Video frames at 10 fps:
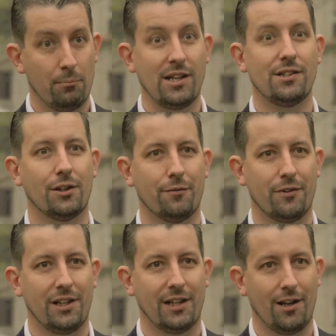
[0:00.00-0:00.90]
meeting of
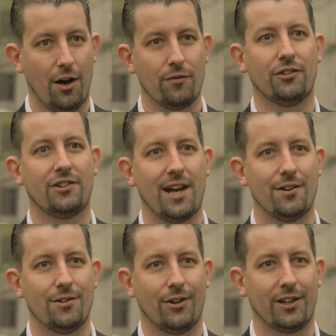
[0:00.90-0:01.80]
the
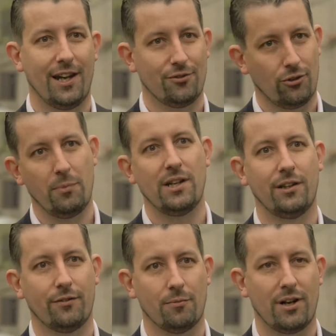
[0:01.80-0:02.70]
standards, I guess, or a
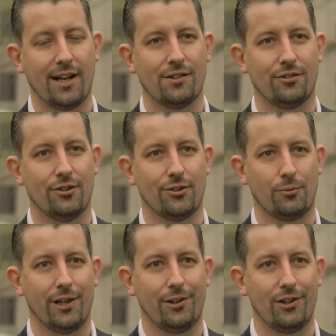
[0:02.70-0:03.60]
meeting of the practices
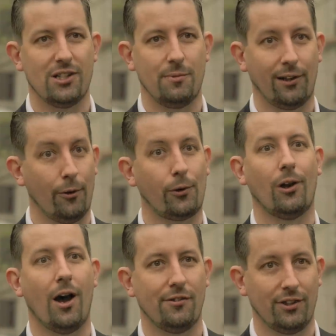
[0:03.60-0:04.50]
where you need to be
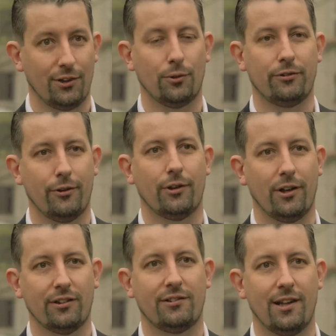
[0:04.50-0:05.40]
localizing to a
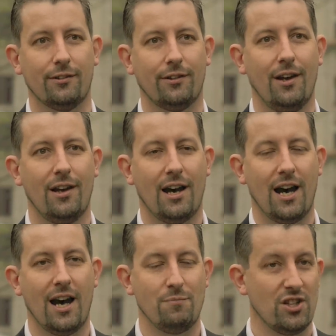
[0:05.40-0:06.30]
certain extent
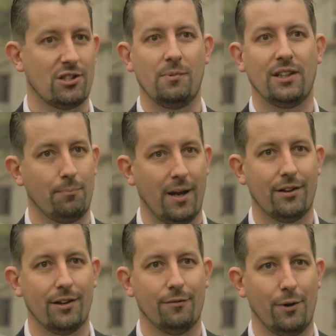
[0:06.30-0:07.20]
just to be
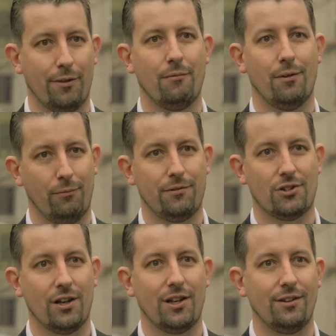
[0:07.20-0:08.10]
competitive with
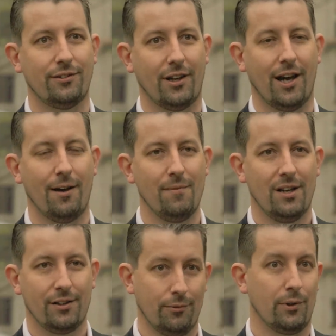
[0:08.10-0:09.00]
Chinese,
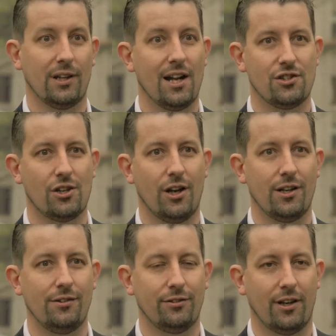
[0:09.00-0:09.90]
with large
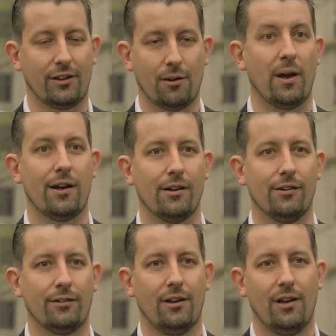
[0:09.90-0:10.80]
Chinese
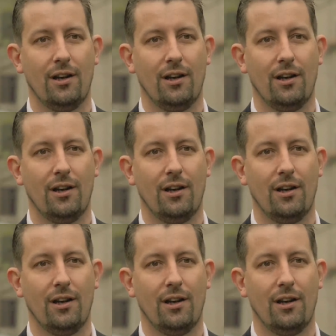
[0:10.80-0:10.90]
competitors.